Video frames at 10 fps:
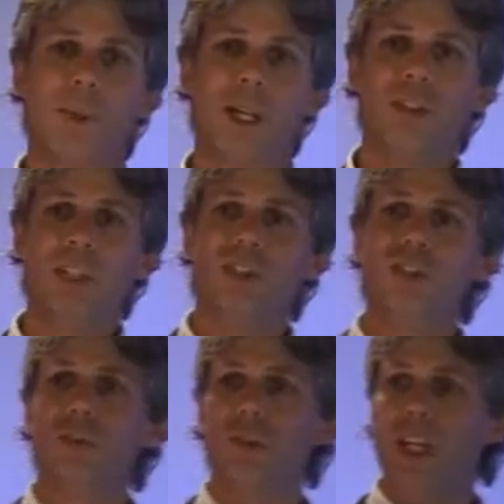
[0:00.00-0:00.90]
Here's an
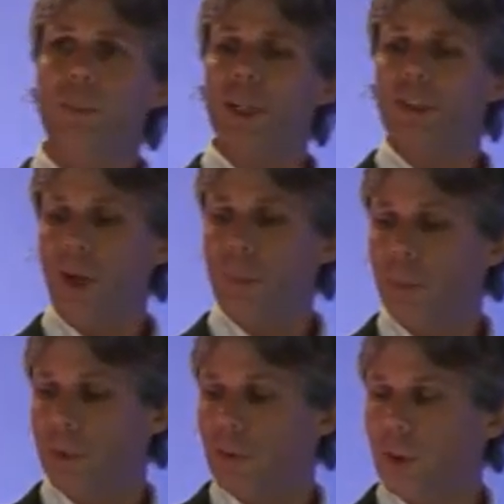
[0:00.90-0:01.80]
extreme
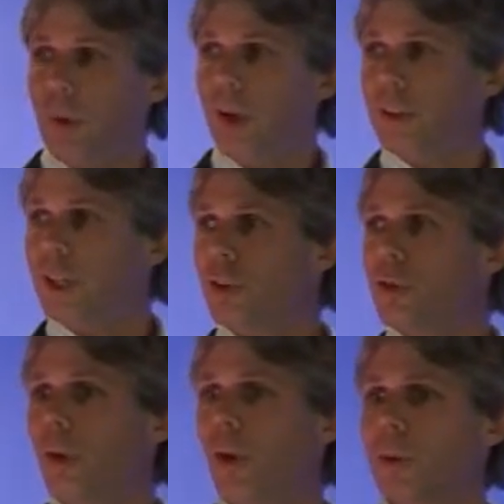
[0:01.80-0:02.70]
example of command and
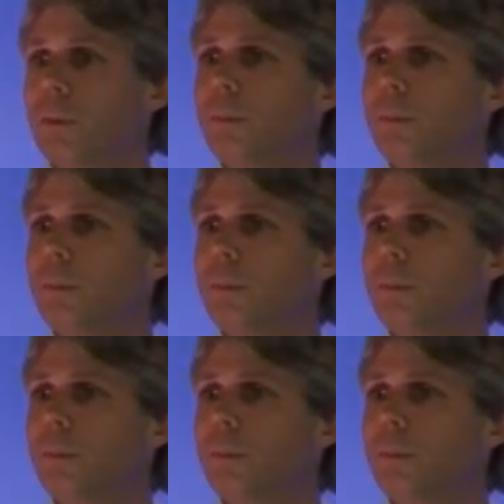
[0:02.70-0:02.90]
control.